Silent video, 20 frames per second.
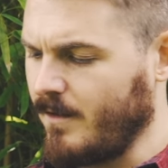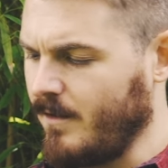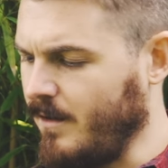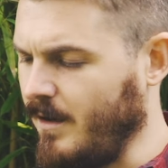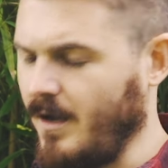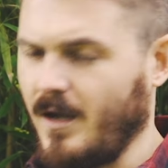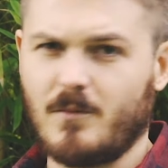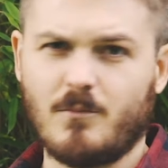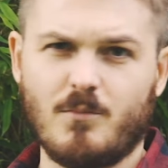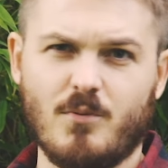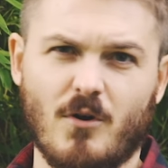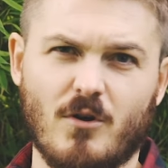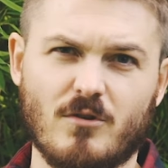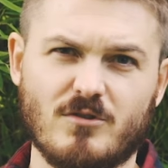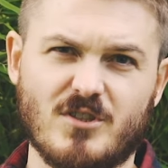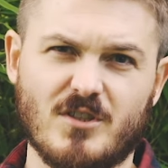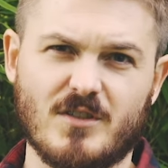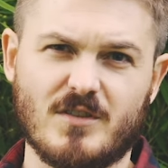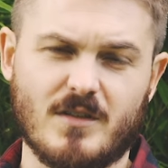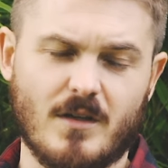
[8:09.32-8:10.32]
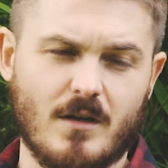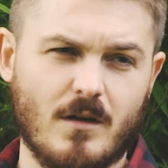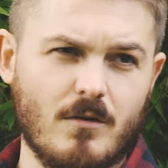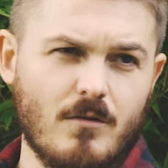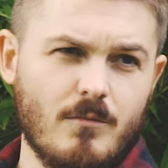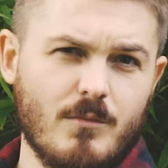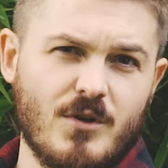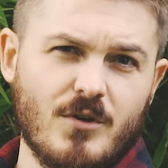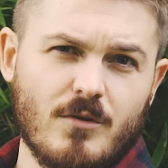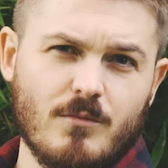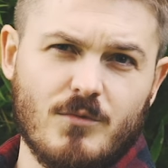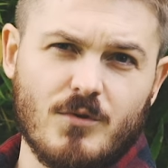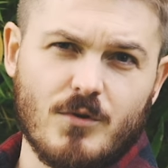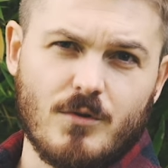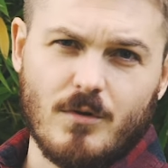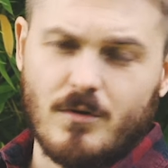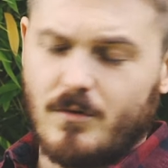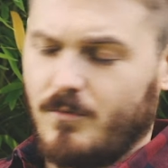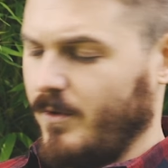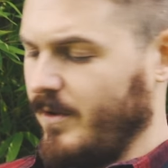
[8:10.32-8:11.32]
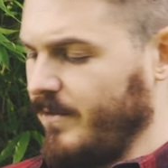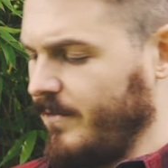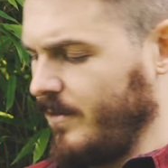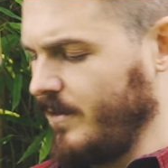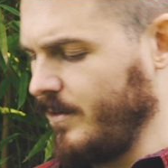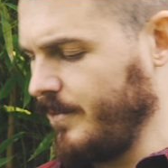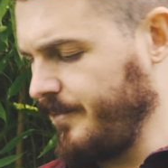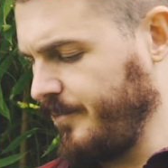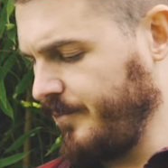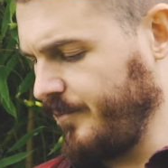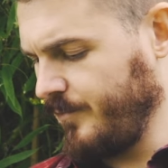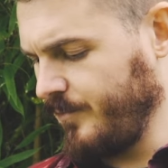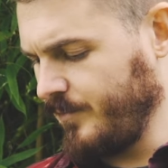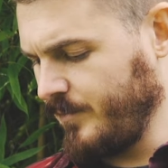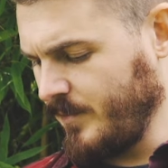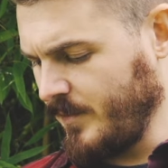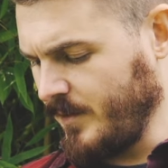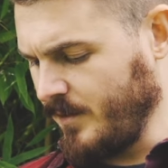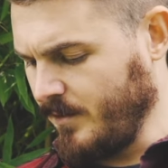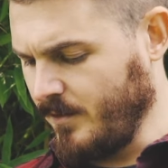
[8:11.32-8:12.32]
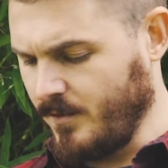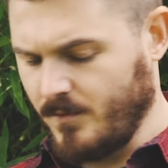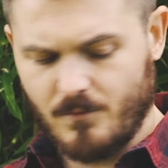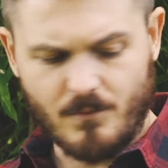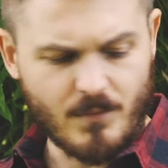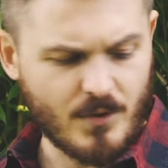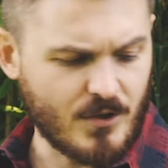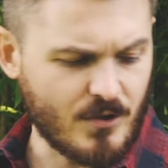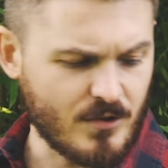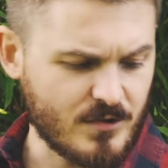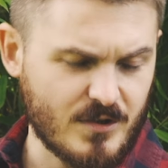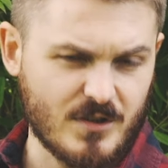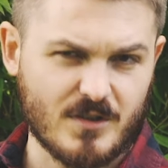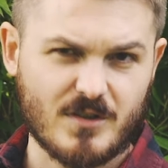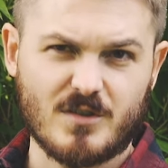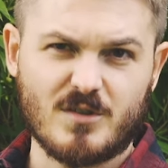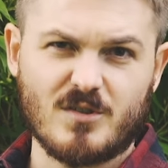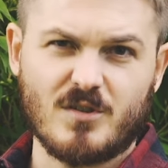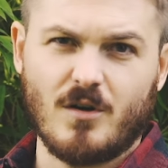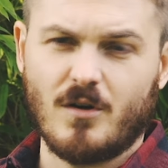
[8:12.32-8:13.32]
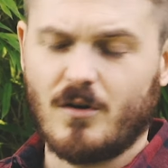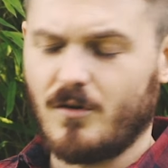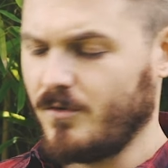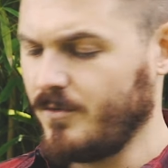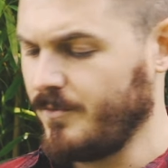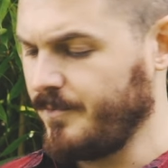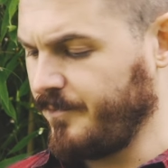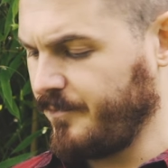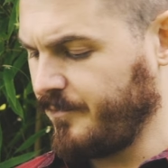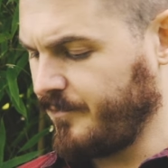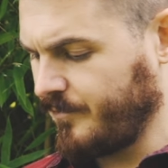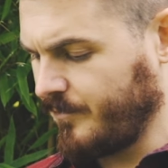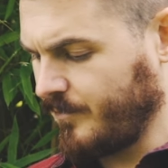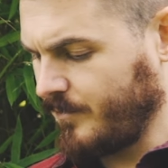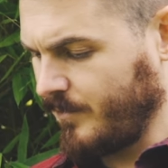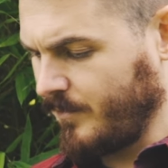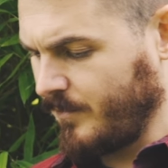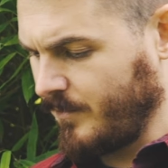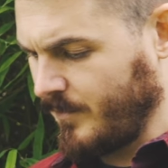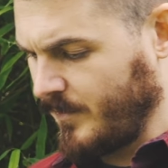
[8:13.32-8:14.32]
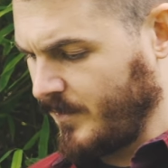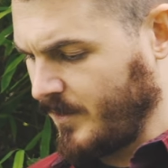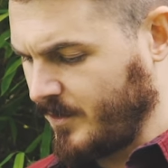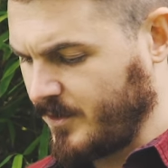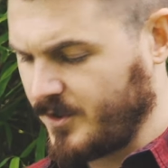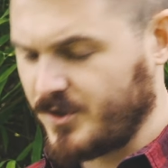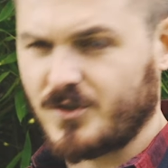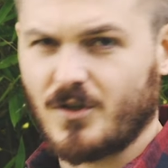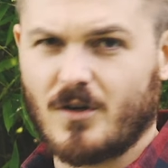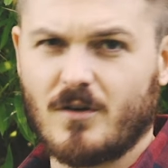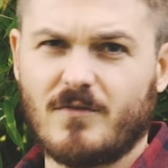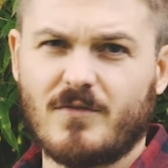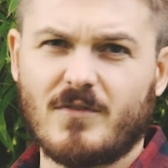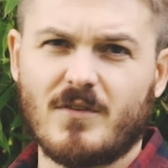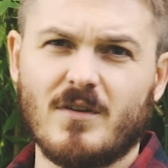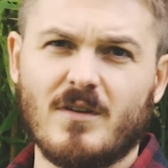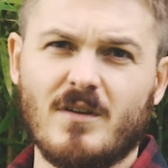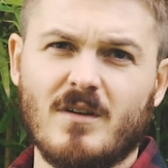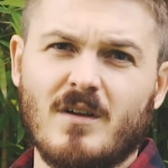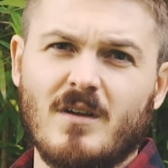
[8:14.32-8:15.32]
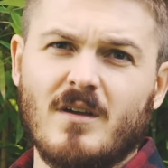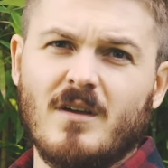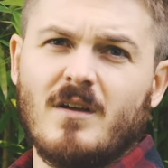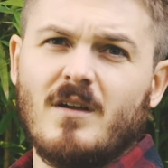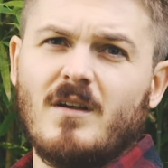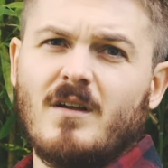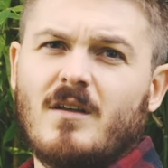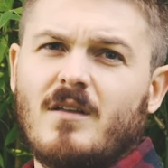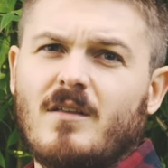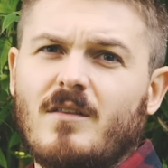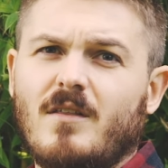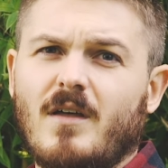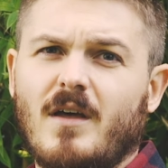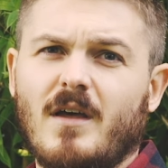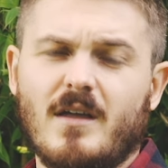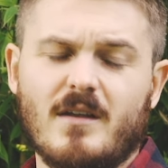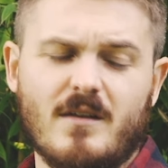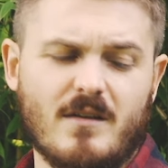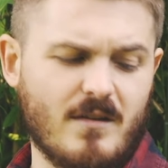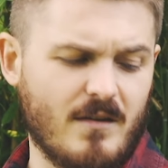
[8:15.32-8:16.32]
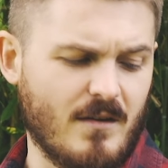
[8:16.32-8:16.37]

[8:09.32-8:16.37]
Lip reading: unprocessed aluminum to cook with, because it's so soft that